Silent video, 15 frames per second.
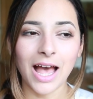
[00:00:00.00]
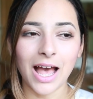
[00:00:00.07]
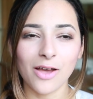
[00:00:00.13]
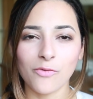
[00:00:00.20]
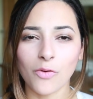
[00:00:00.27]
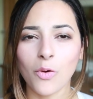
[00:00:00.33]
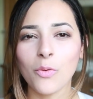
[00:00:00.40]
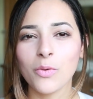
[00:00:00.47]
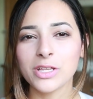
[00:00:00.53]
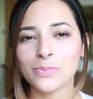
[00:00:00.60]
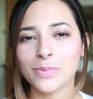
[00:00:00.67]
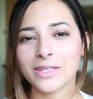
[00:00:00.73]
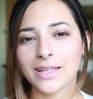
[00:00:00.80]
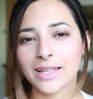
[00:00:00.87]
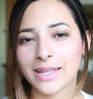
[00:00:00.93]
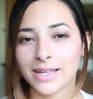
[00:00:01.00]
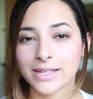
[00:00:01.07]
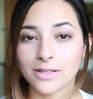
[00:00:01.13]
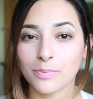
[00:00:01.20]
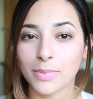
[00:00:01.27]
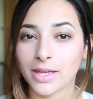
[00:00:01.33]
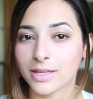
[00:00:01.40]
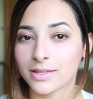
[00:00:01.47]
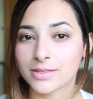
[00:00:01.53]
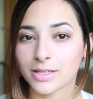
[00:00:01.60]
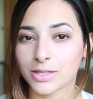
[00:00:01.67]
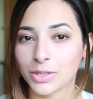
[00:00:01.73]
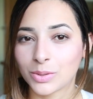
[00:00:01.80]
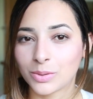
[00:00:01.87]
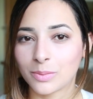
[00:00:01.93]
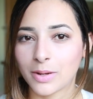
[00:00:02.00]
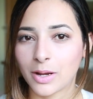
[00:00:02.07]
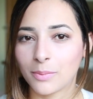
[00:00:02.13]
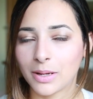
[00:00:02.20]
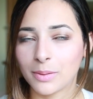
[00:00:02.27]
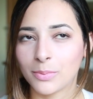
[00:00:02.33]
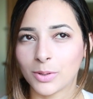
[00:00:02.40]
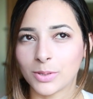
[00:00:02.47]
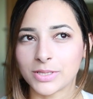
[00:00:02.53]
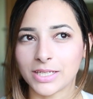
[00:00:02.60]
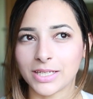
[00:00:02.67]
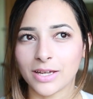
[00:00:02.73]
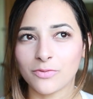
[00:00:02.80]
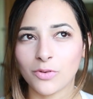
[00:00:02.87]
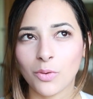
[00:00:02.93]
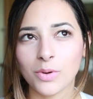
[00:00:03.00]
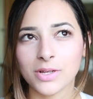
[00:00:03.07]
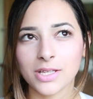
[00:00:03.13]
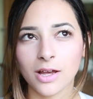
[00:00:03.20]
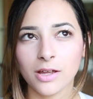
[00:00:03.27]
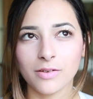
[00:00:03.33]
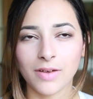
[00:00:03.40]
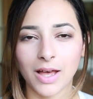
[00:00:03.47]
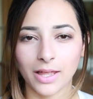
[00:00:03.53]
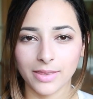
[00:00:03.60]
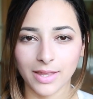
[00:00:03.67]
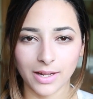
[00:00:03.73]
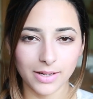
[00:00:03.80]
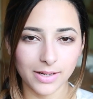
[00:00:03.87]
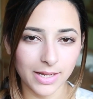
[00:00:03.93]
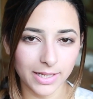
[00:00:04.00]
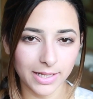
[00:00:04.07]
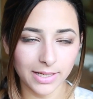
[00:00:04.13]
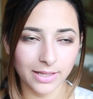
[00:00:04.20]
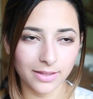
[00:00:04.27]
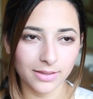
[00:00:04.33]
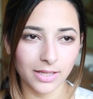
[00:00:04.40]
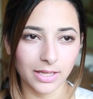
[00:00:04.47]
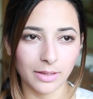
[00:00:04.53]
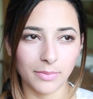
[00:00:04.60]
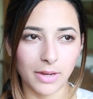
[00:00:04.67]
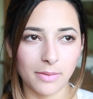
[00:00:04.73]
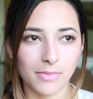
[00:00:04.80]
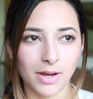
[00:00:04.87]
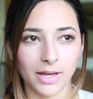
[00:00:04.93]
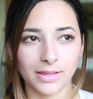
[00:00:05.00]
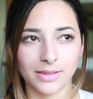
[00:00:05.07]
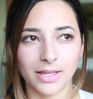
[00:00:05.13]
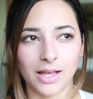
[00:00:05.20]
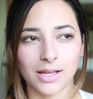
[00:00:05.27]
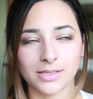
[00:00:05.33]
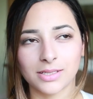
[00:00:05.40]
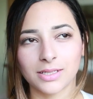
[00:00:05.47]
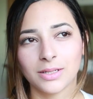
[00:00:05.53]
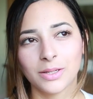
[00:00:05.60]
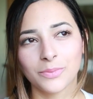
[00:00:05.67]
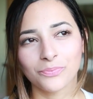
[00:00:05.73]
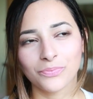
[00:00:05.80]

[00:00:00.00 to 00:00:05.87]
I've always been a little bit insecure about my body. I've always kind of had that niggly thing in my mind that